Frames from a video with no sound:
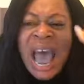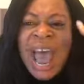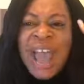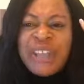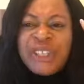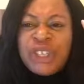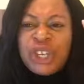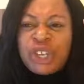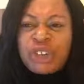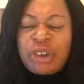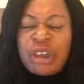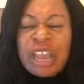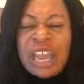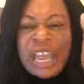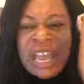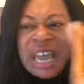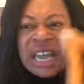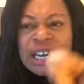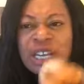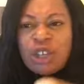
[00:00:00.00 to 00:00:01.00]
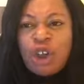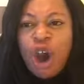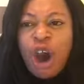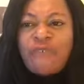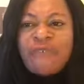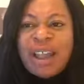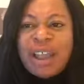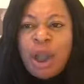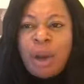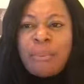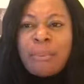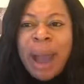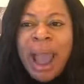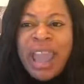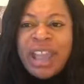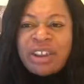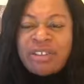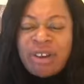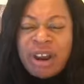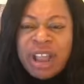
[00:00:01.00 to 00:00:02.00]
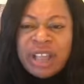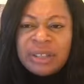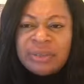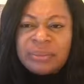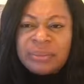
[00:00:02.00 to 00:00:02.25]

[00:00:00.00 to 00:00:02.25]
I decree healing over your migraine.